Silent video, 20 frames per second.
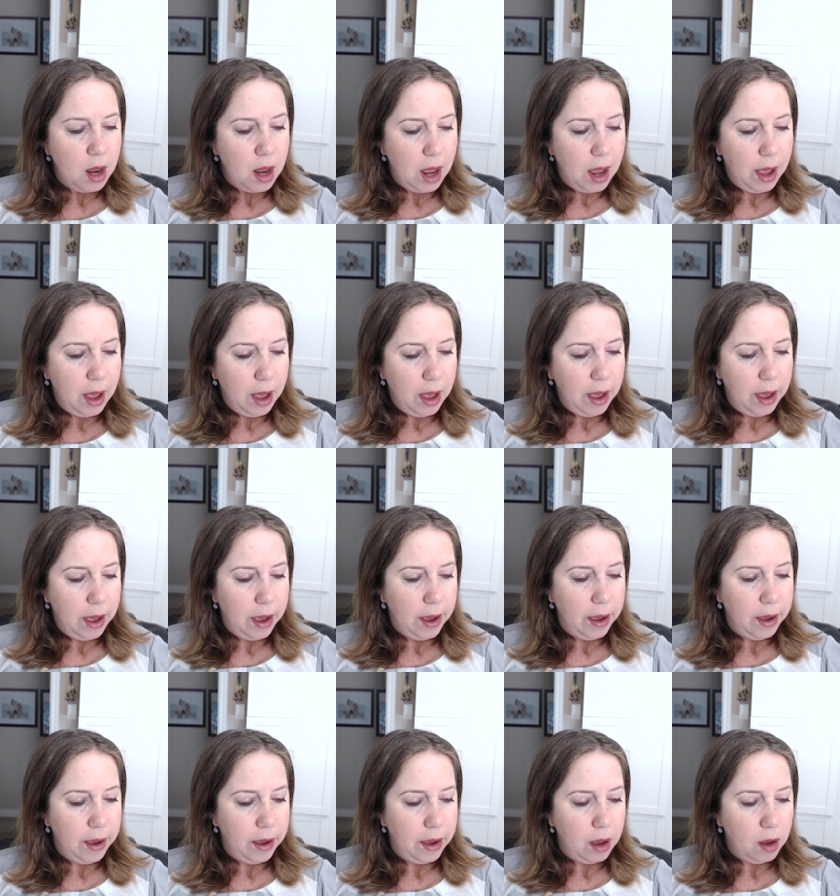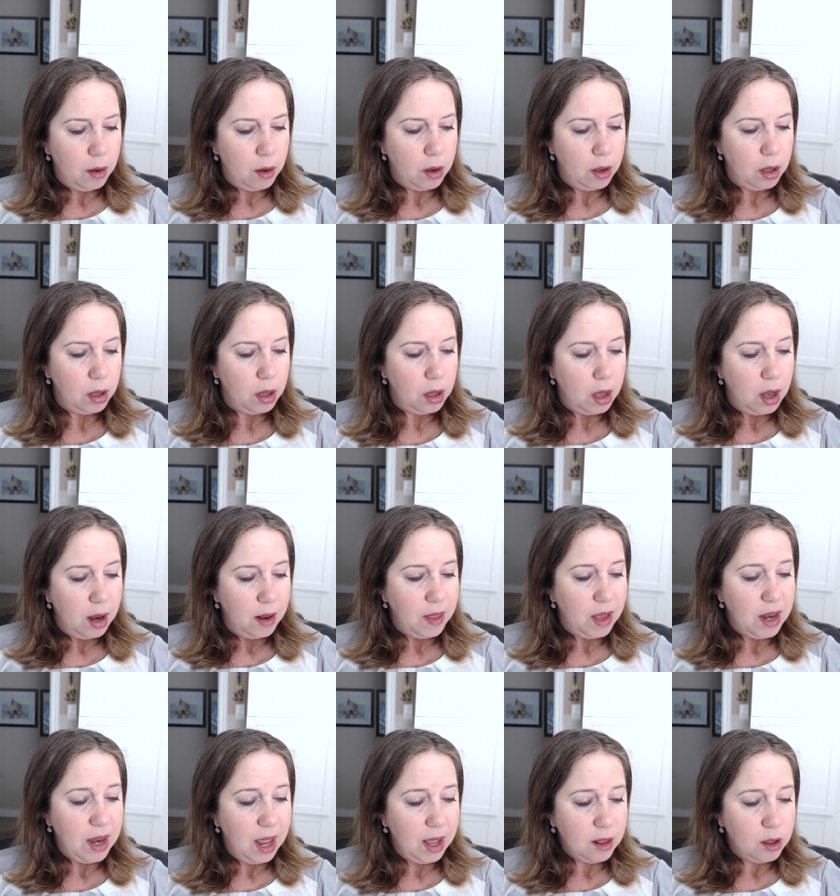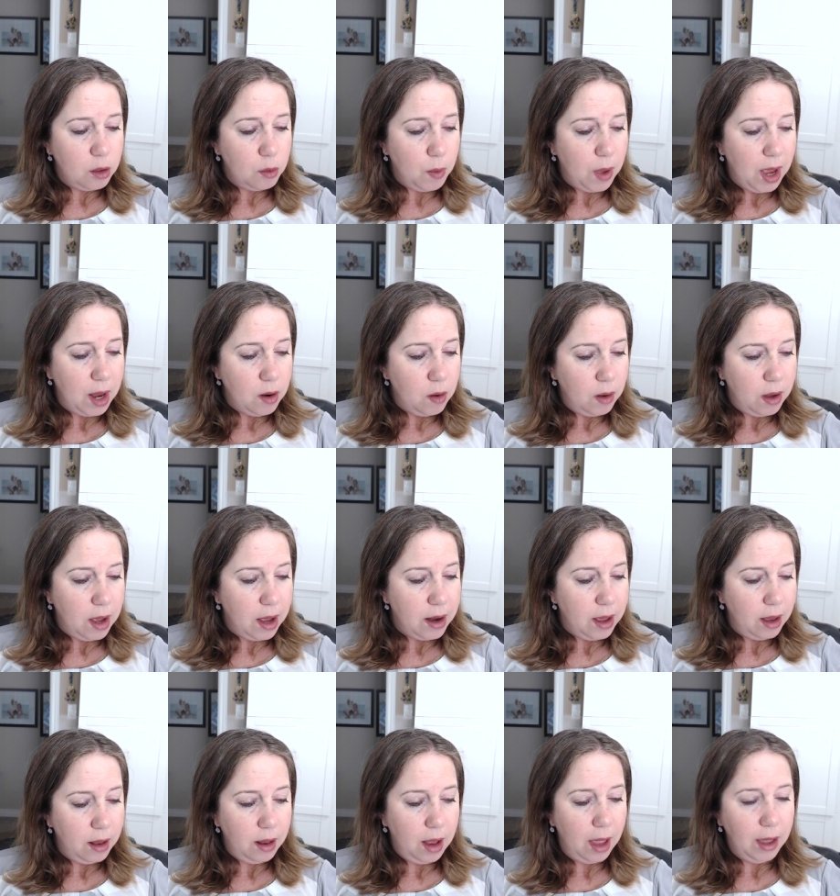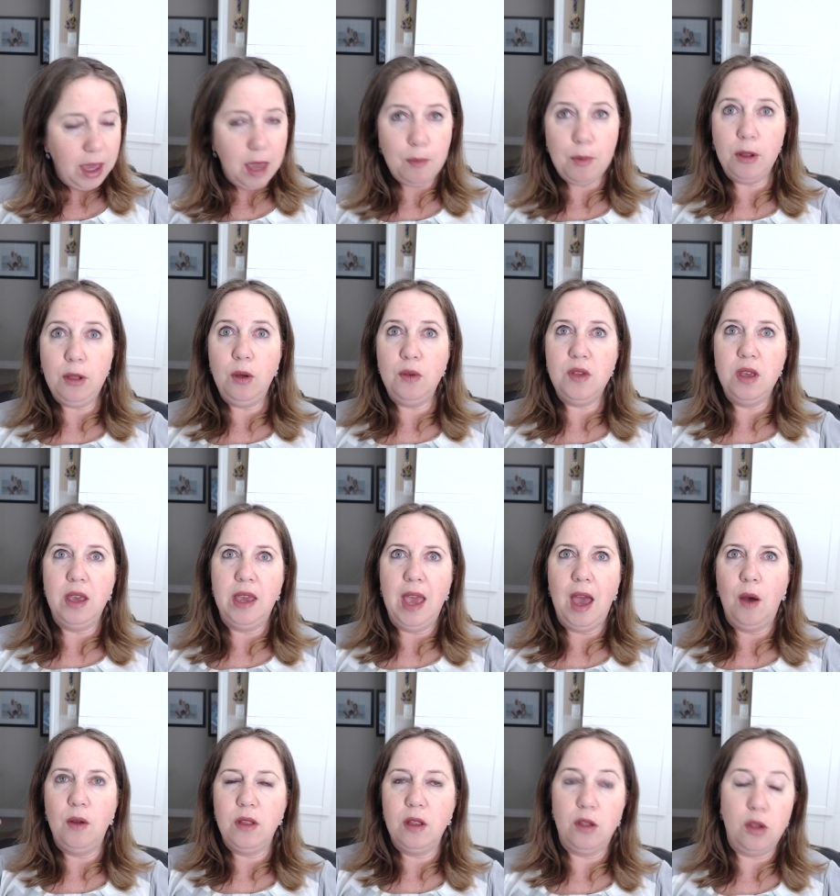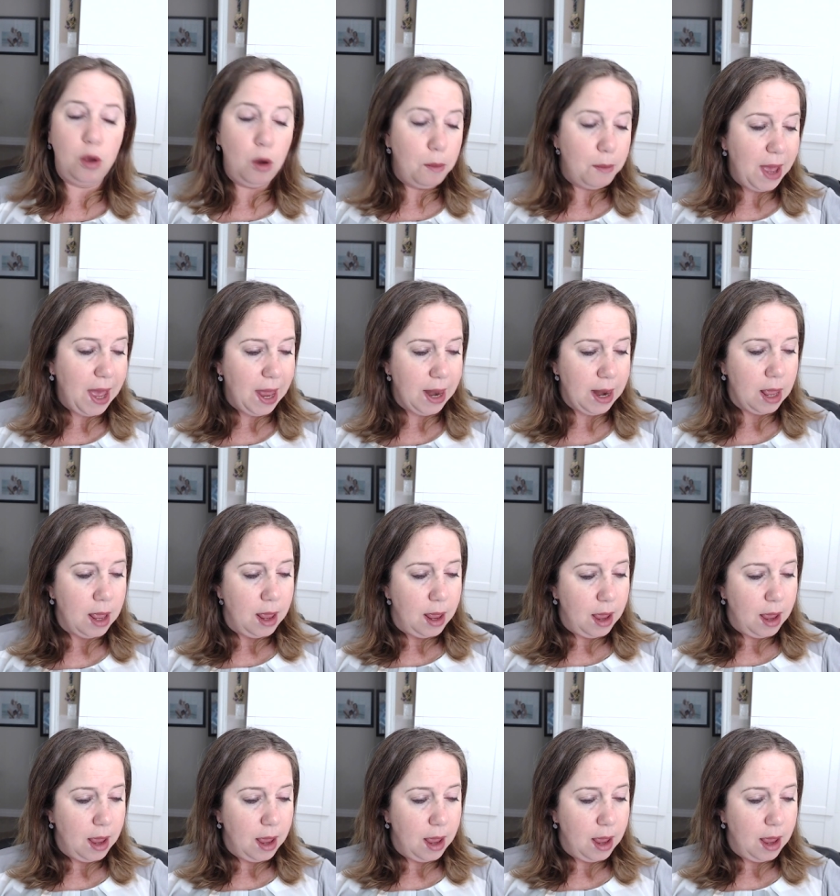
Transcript: Uh, the next one, oh god, I, I, keep on losing count. It's so bad.